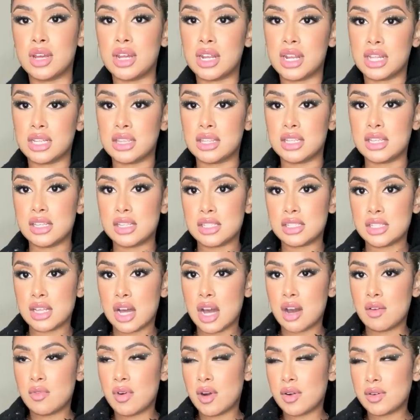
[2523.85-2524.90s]
nothing like this.
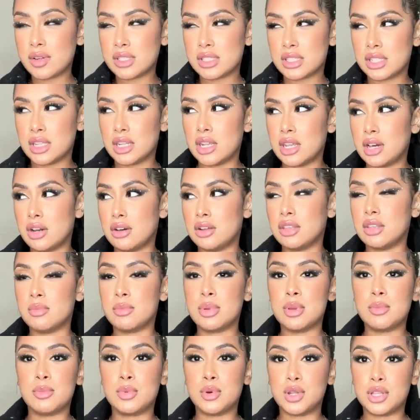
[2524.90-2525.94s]
I've always seen it on other
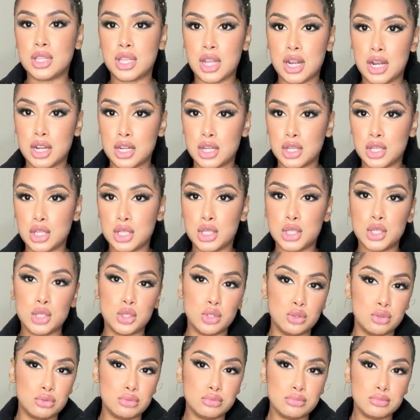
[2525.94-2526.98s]
people and thought it looked
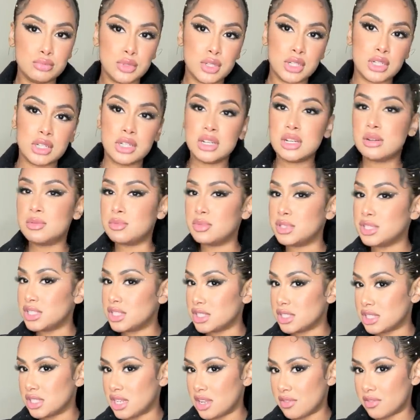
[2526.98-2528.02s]
cute, but
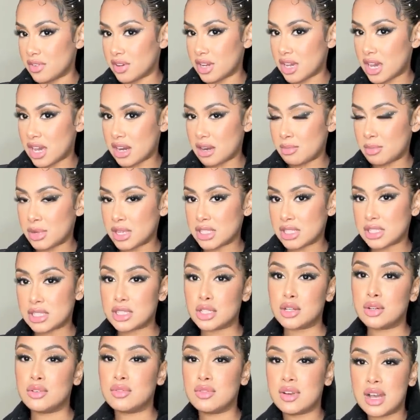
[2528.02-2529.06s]
just never got it
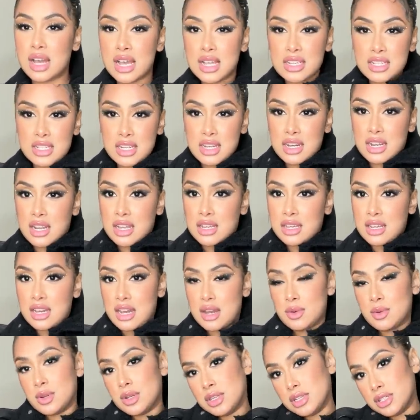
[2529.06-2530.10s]
myself. I actually like
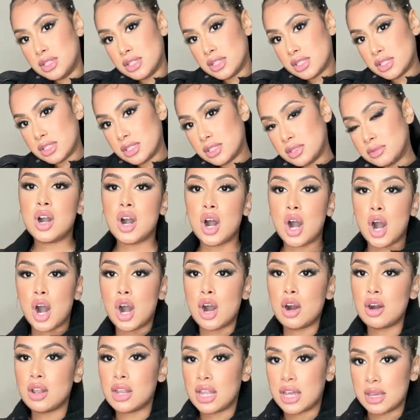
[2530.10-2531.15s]
how it looks.
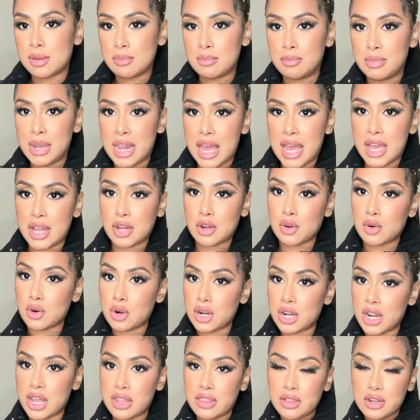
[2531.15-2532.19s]
All like black
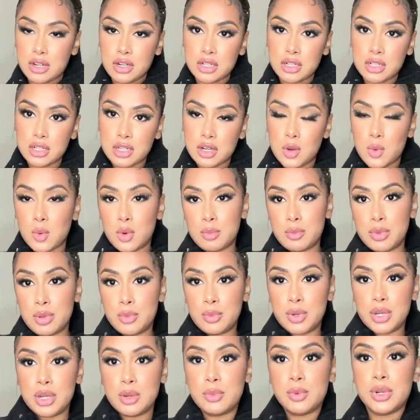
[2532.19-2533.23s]
or leather look would be
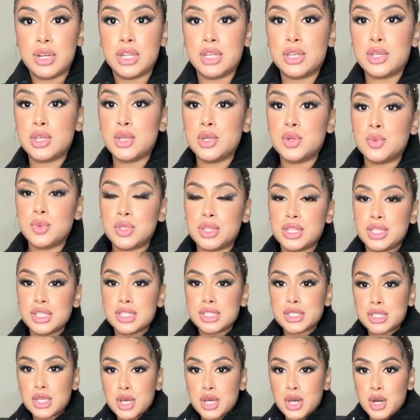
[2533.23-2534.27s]
really cute with
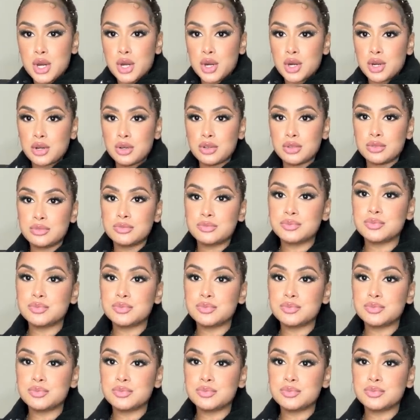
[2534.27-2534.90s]
this coat.